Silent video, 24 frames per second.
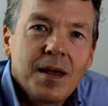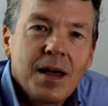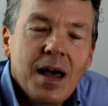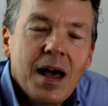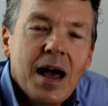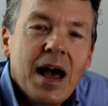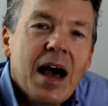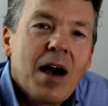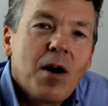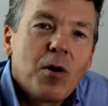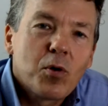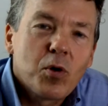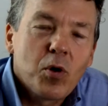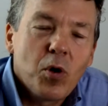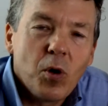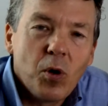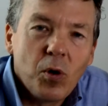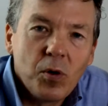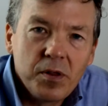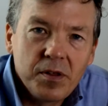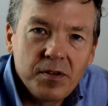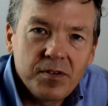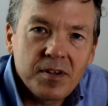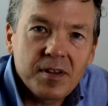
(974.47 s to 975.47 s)
How
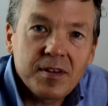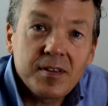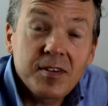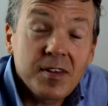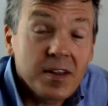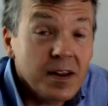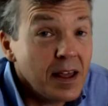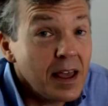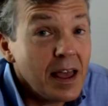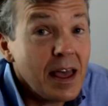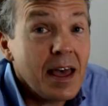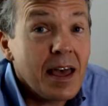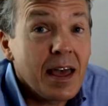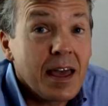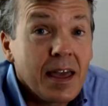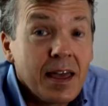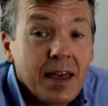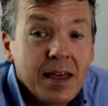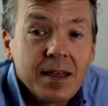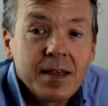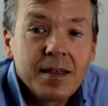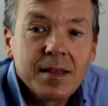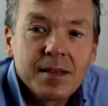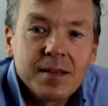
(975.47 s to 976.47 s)
cold is it
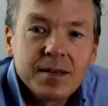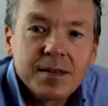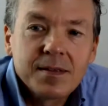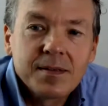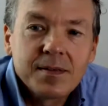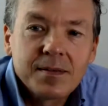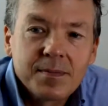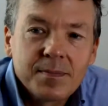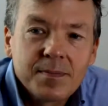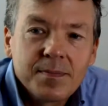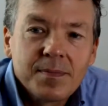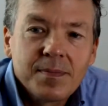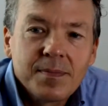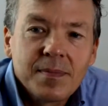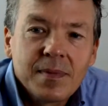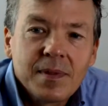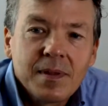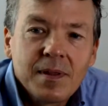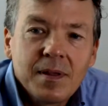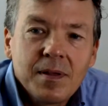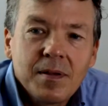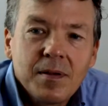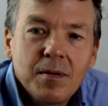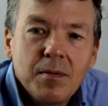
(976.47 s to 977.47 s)
today?
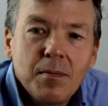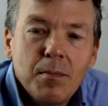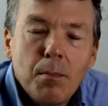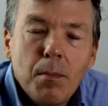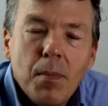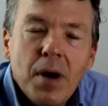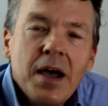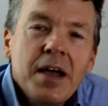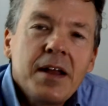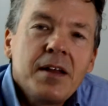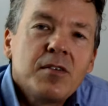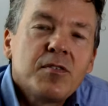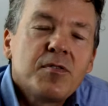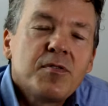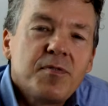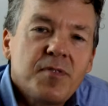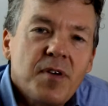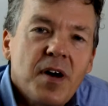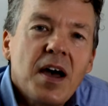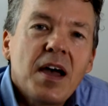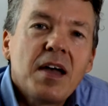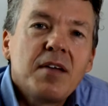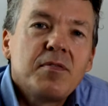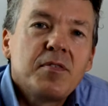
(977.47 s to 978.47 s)

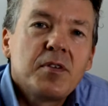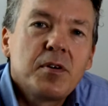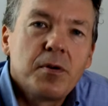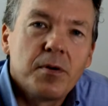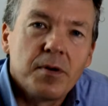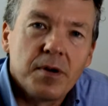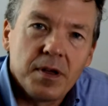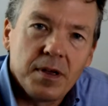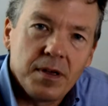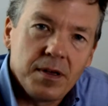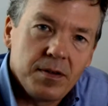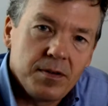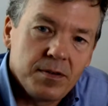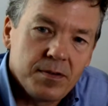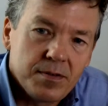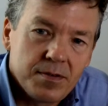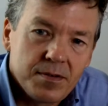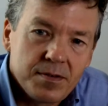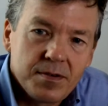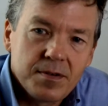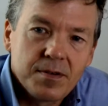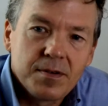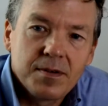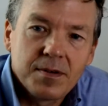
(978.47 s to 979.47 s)
-5
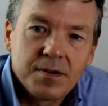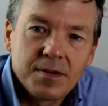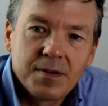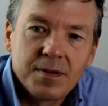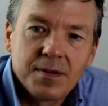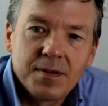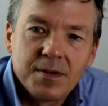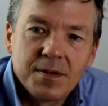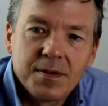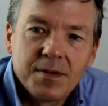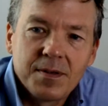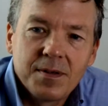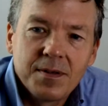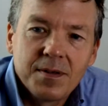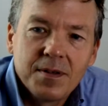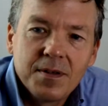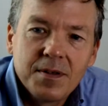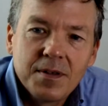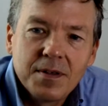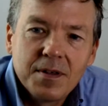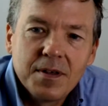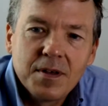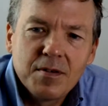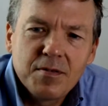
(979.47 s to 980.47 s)
degrees.
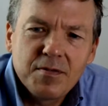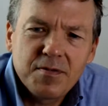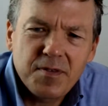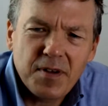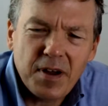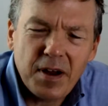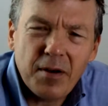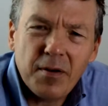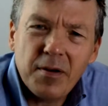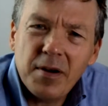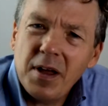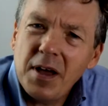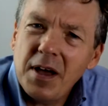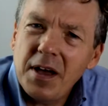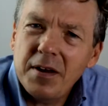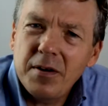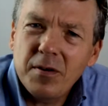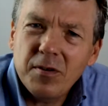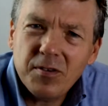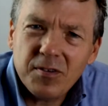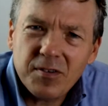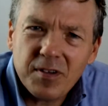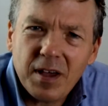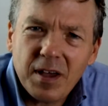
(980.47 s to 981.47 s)
Fahrenheit
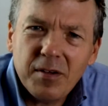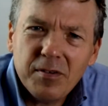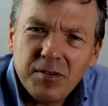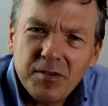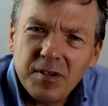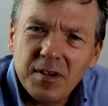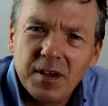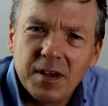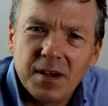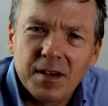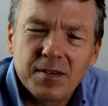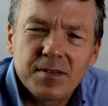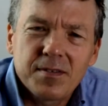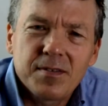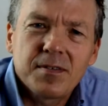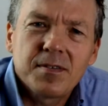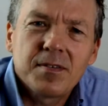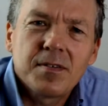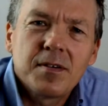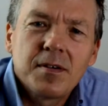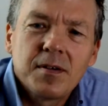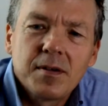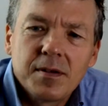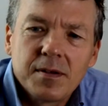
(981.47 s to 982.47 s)
or
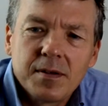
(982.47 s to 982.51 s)
Celsius?